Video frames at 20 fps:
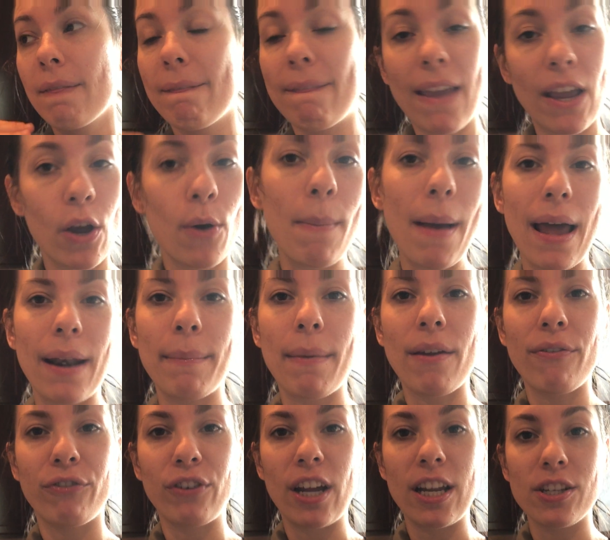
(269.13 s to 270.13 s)
they go bad in
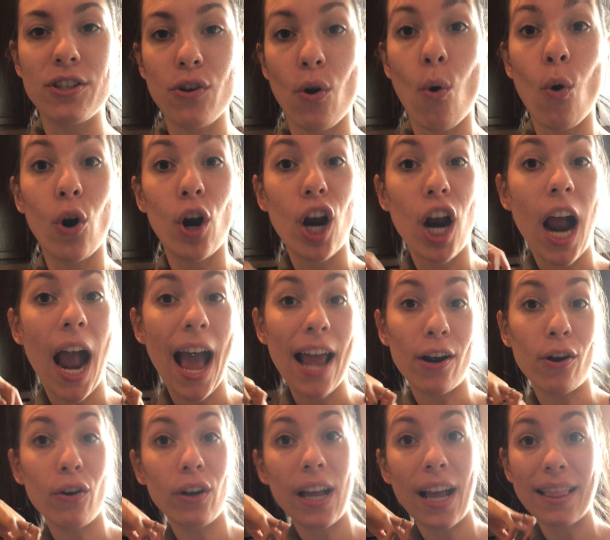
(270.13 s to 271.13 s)
my fridge, or I
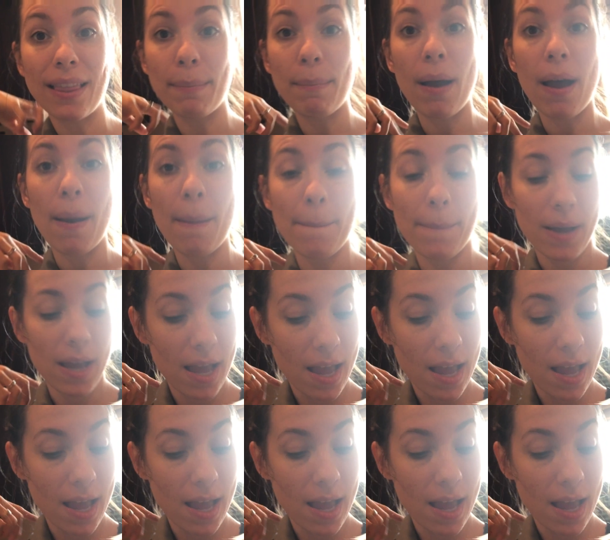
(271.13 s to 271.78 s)
don't cut them up